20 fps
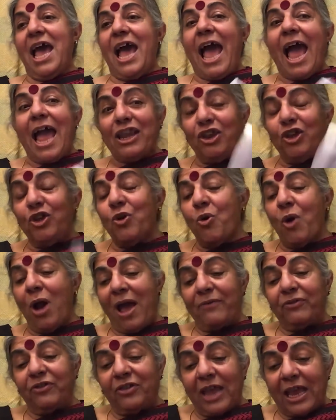And you
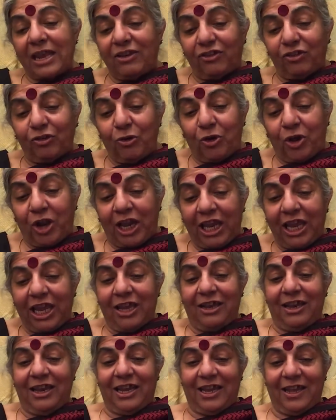have said so
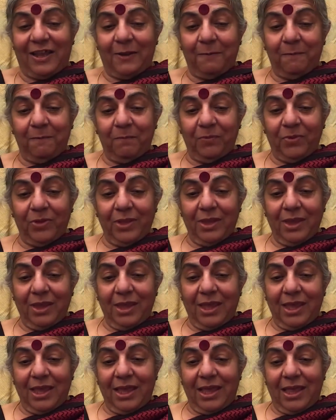clearly
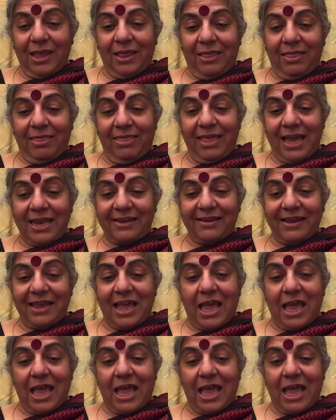that